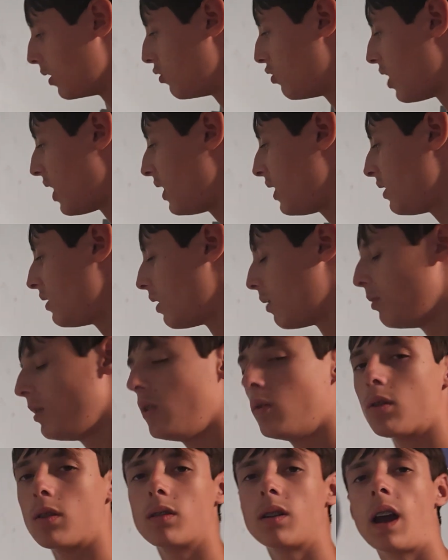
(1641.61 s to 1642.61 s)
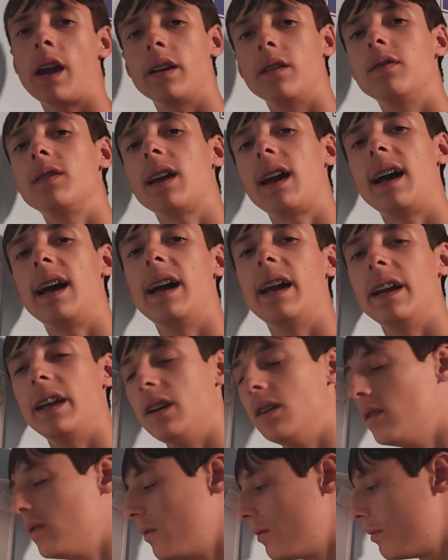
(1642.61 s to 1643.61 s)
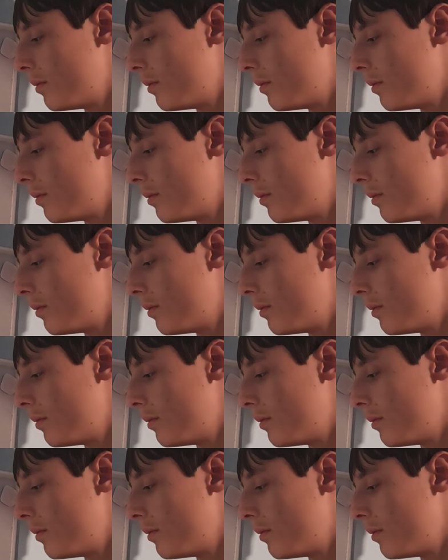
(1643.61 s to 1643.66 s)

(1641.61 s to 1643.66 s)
J and W are kind of tied.